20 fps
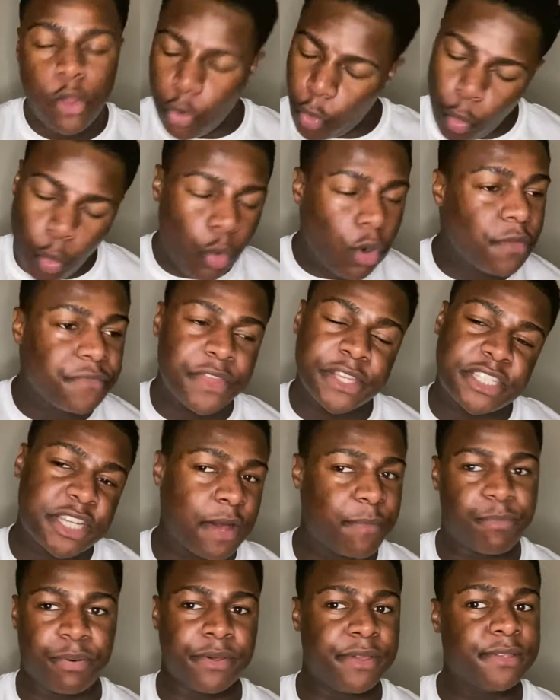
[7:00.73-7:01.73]
all of the
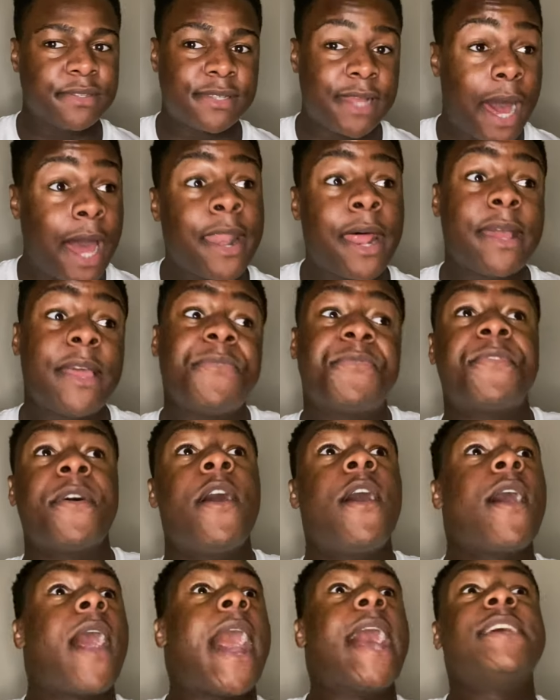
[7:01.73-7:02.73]
checkpoints, like, if
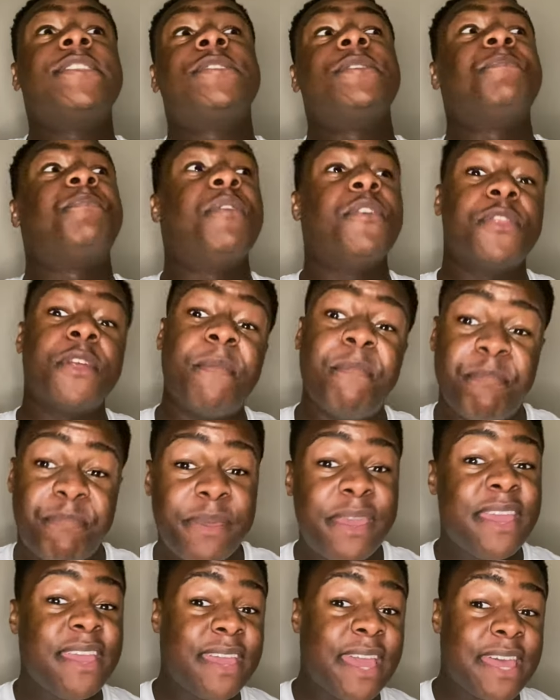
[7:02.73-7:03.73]
I had to put the
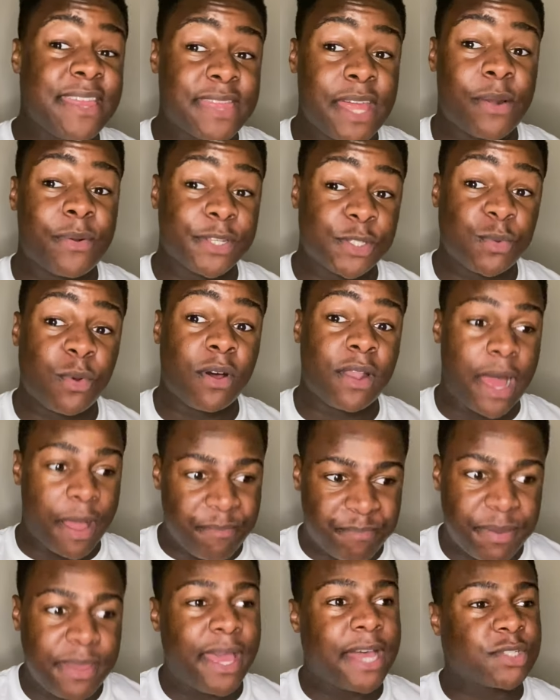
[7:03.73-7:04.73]
beat in there as well, like, a
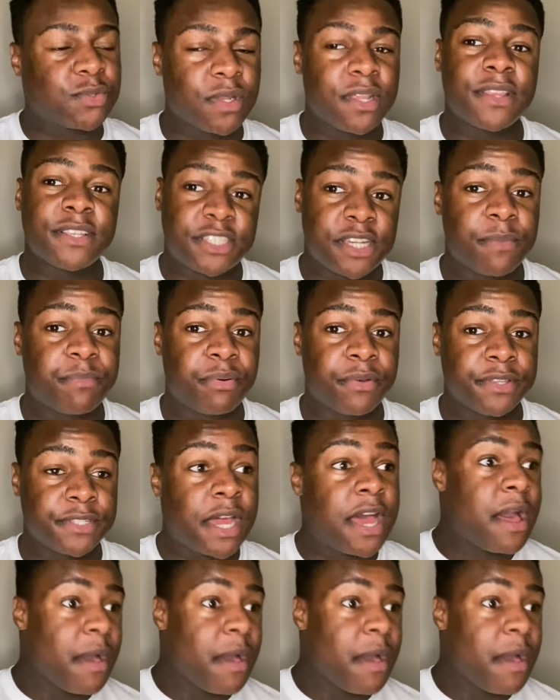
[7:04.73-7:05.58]
beat as one of the checkpoints,